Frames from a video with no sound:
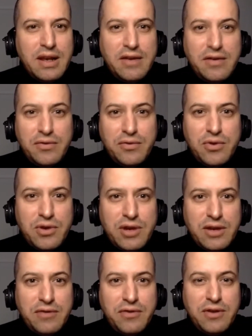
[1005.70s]
a life
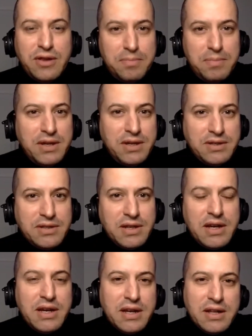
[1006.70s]
where I feel in peace,
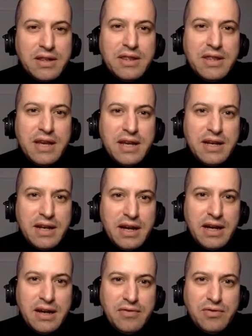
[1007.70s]

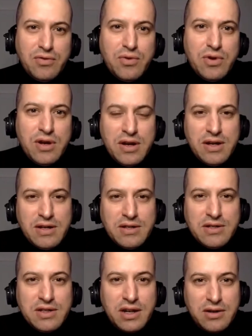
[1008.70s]
then I have to
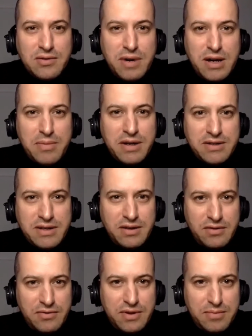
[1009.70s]
start by
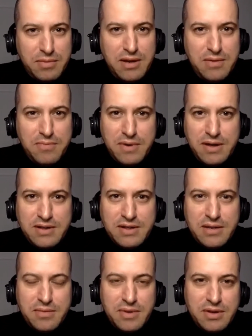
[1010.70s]
myself,
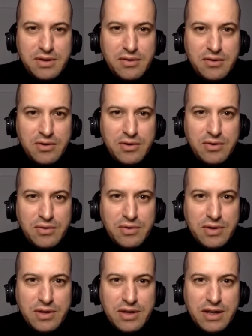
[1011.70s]
inside myself, you know,
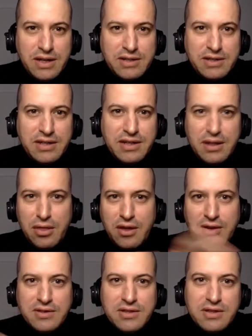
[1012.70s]
like seeing mm-hmm.
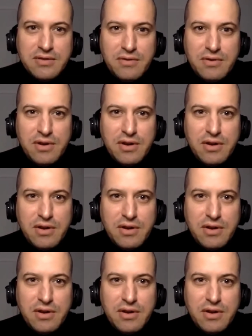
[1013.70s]
things,